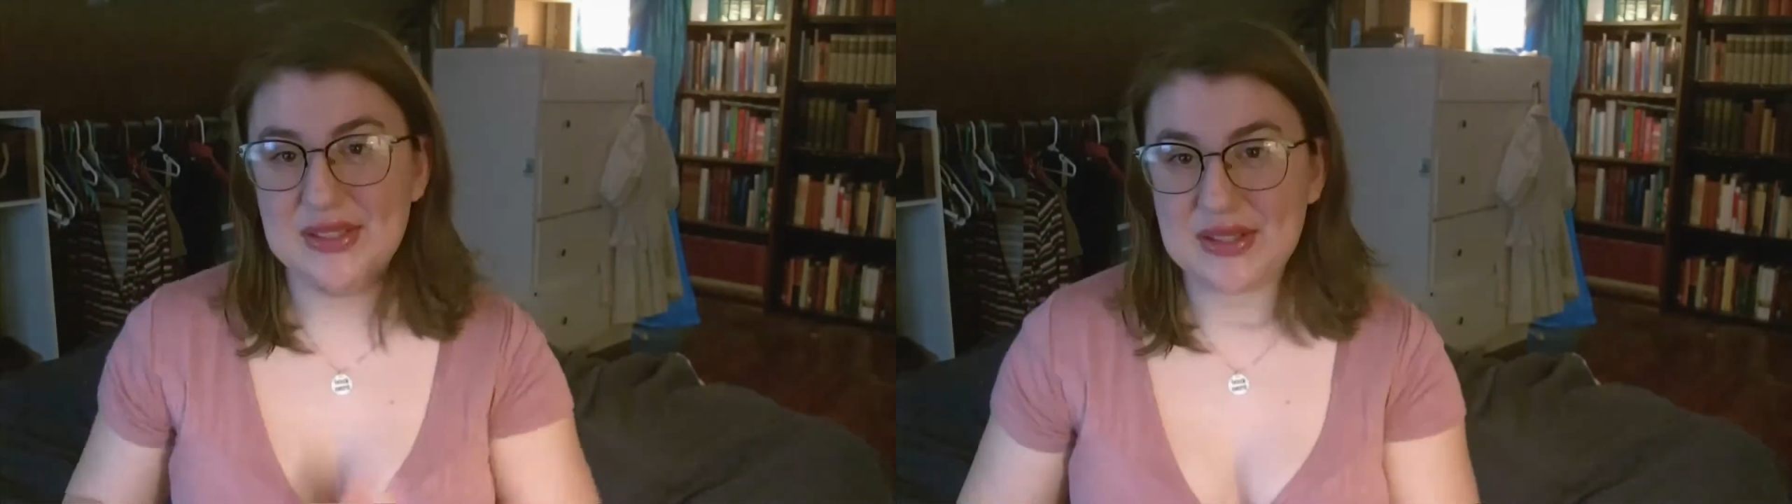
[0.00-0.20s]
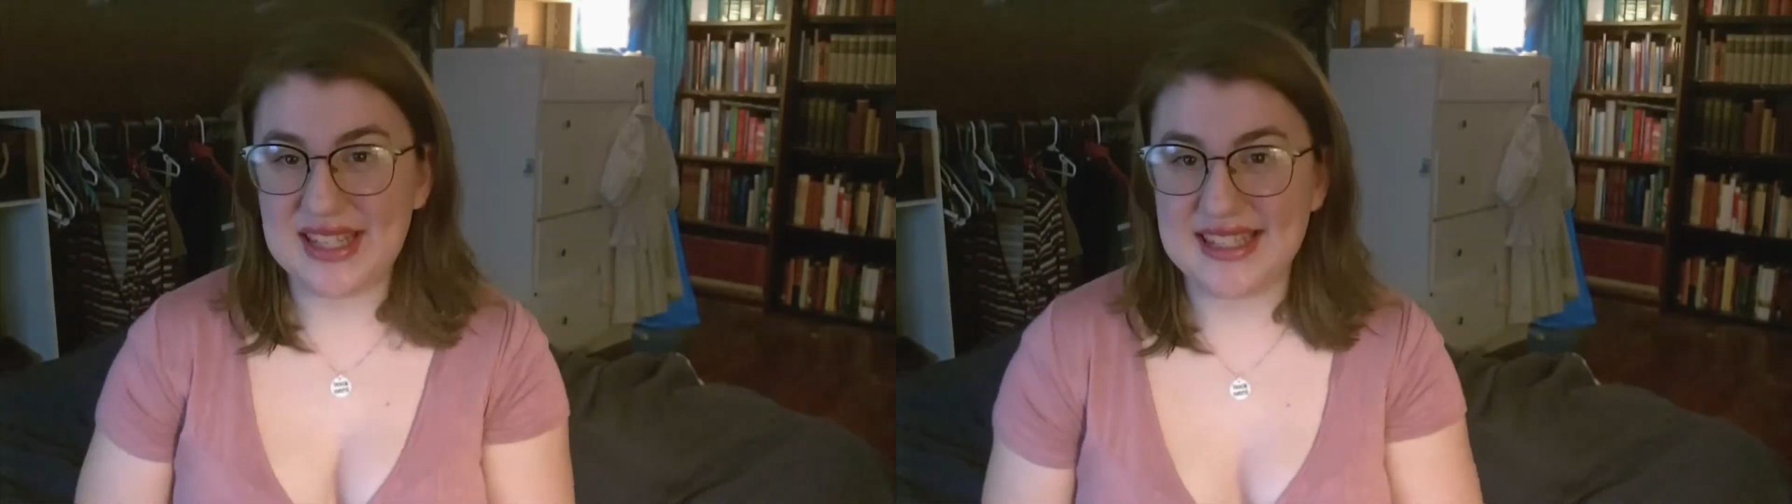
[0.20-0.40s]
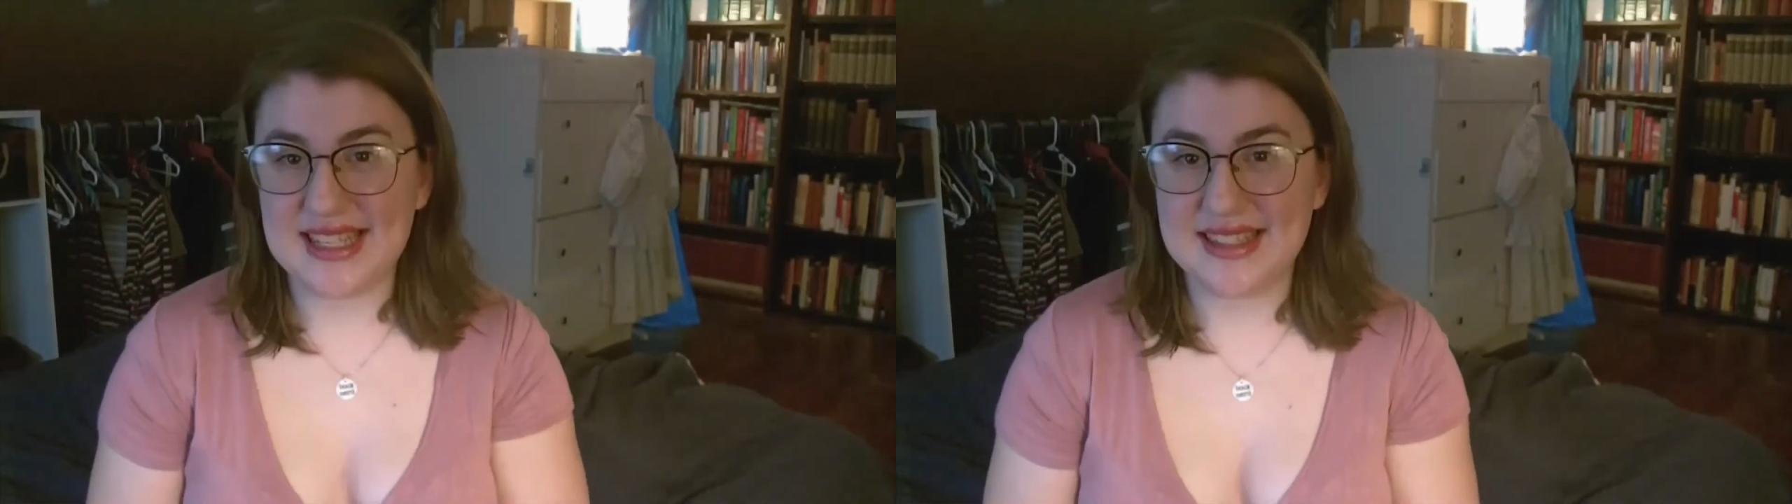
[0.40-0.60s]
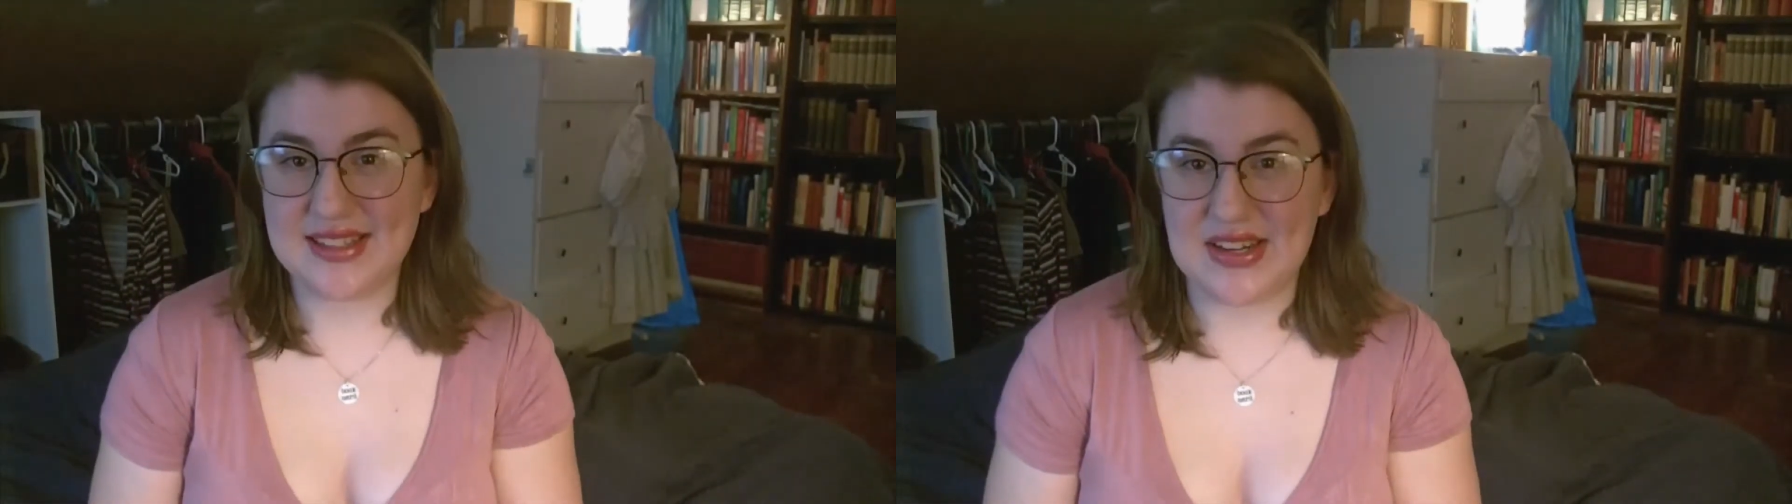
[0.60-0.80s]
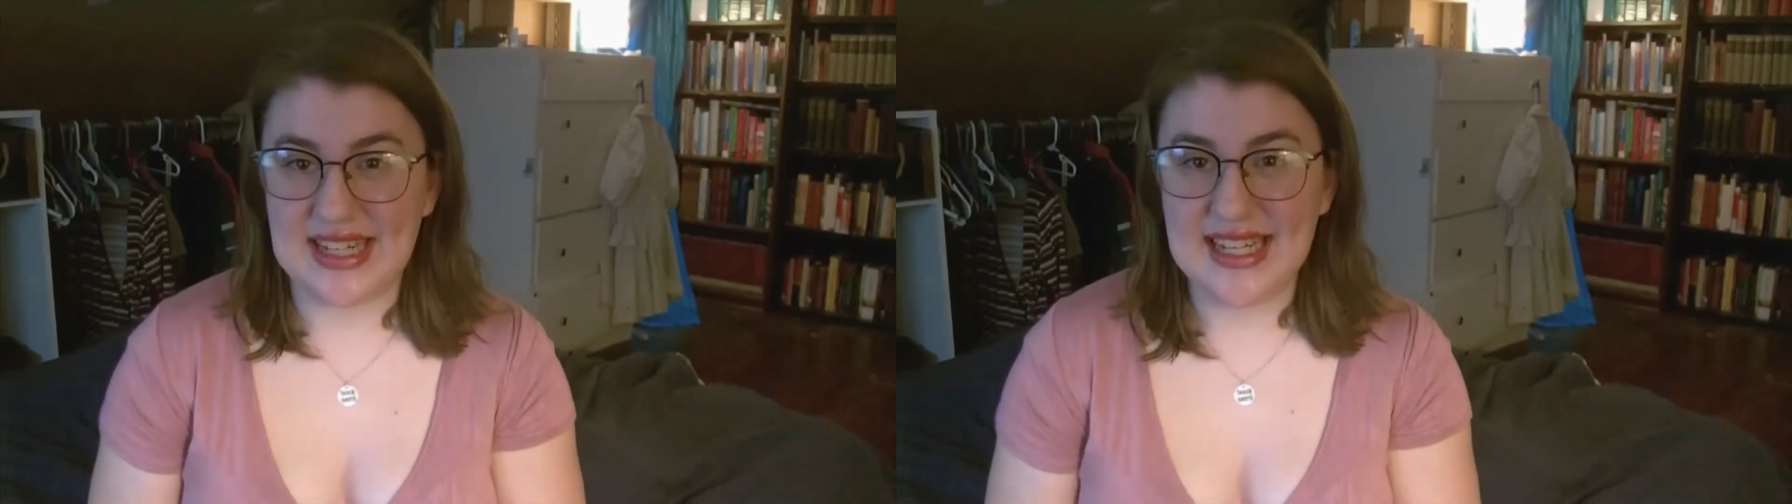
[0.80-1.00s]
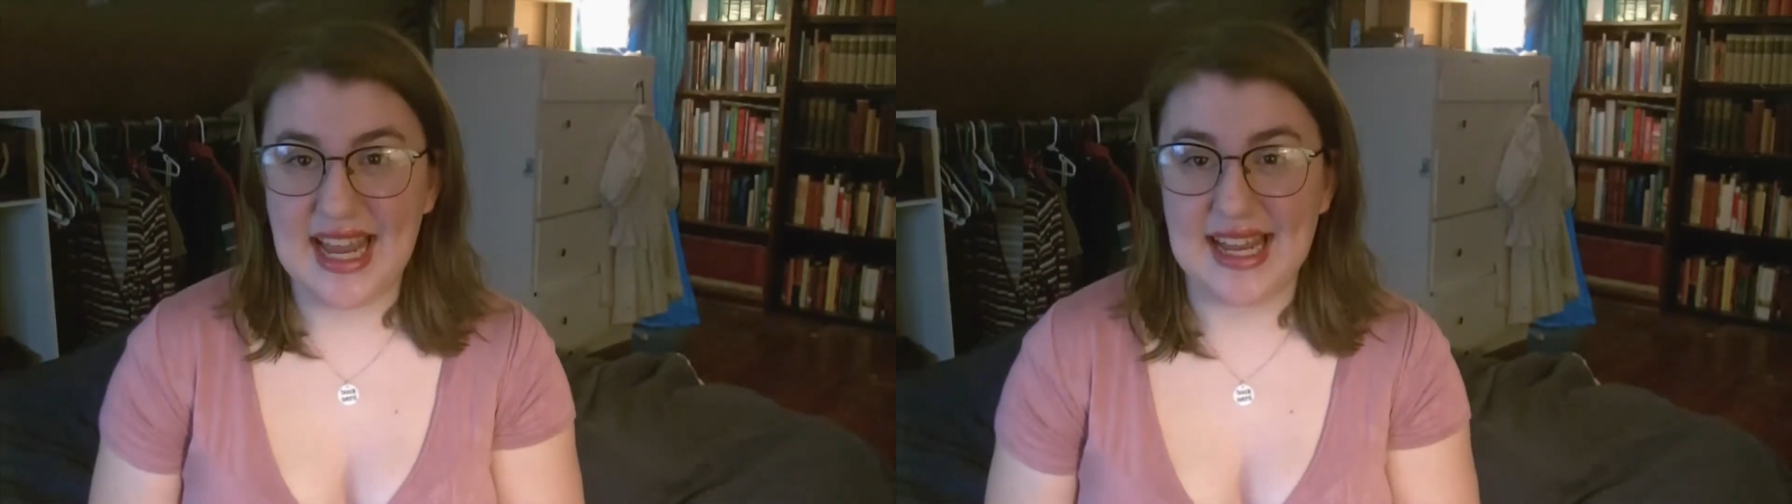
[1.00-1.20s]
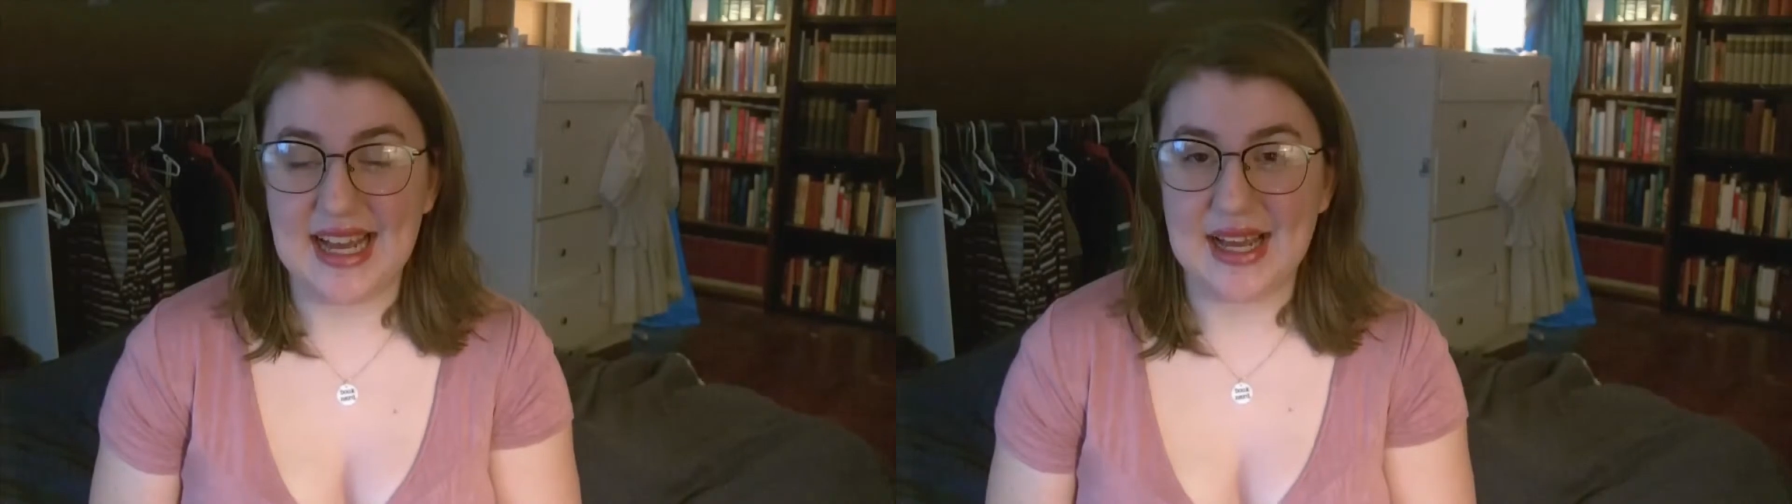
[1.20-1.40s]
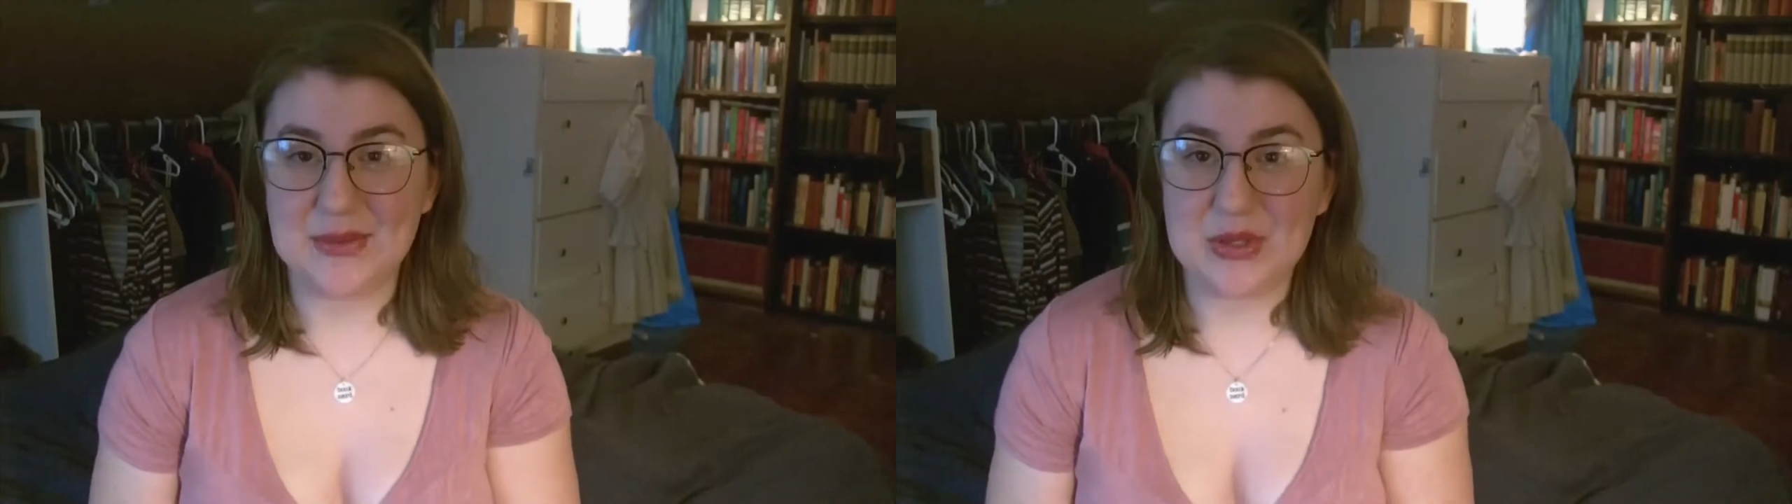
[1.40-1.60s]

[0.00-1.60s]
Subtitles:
So let's get started, and I